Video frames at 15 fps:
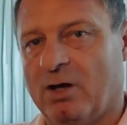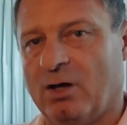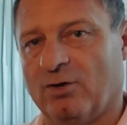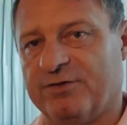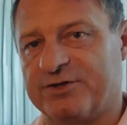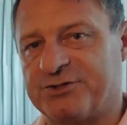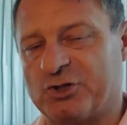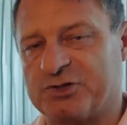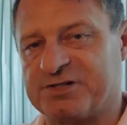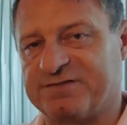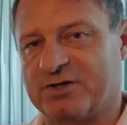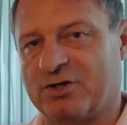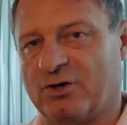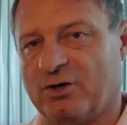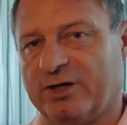On the toss of
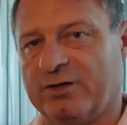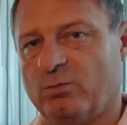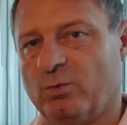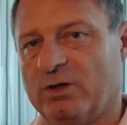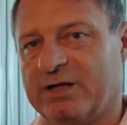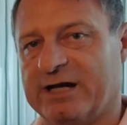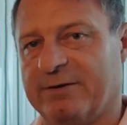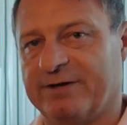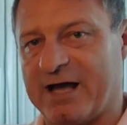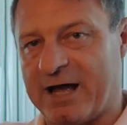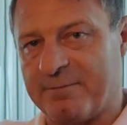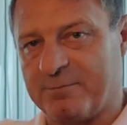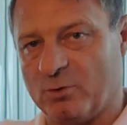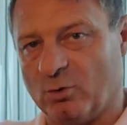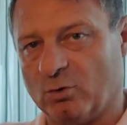a coin, we'll count
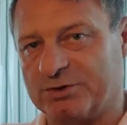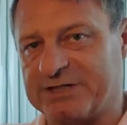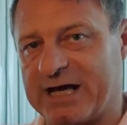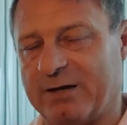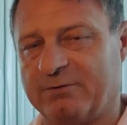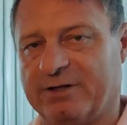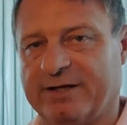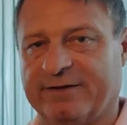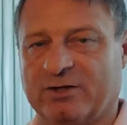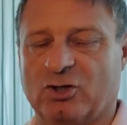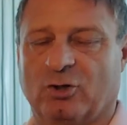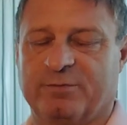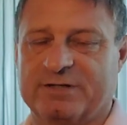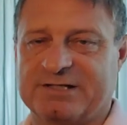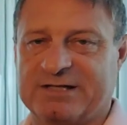up or down in the
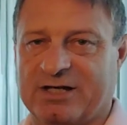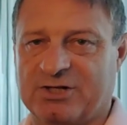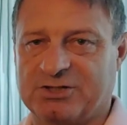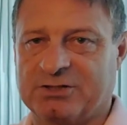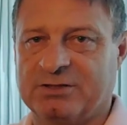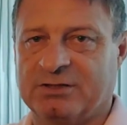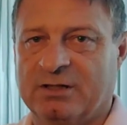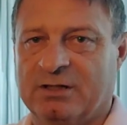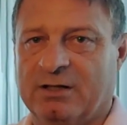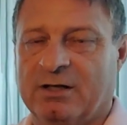comment section,